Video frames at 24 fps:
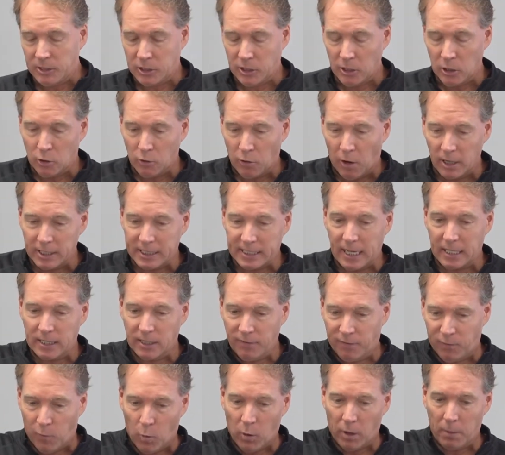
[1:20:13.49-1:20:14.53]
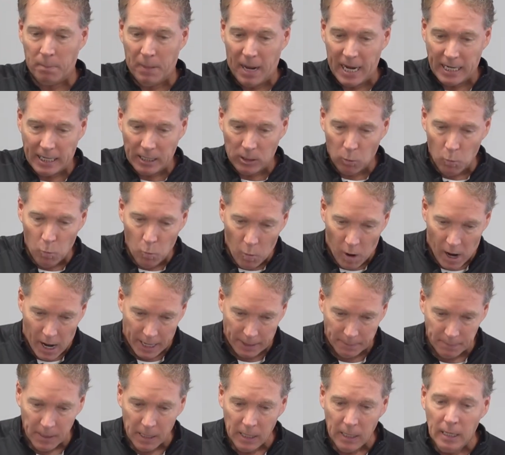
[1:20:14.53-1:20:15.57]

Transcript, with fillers: So you can cross out the four and make it a one.